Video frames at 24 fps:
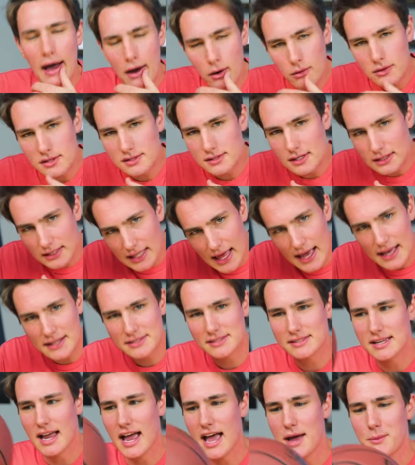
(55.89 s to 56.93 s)
how was the
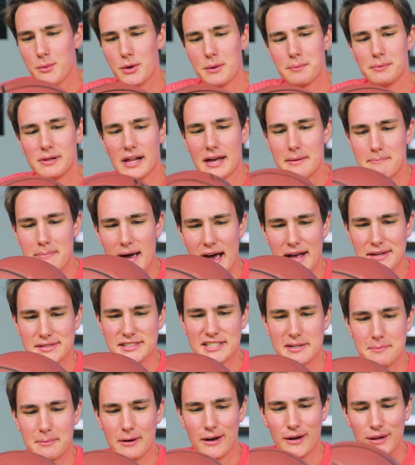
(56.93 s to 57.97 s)
last time we played
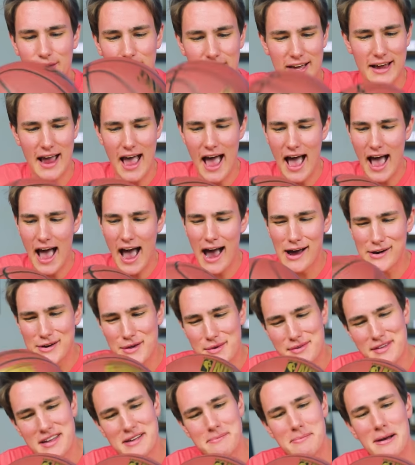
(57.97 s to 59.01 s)
basketball? Like, how do
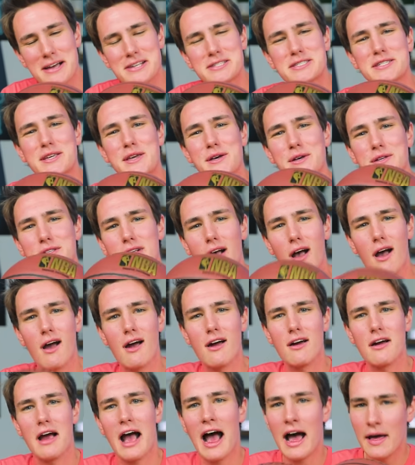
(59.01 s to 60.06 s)
you think my skills
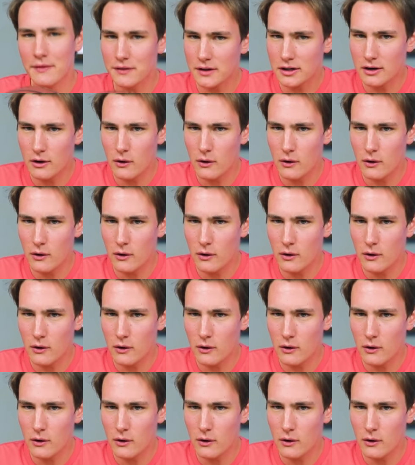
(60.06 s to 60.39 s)
are on the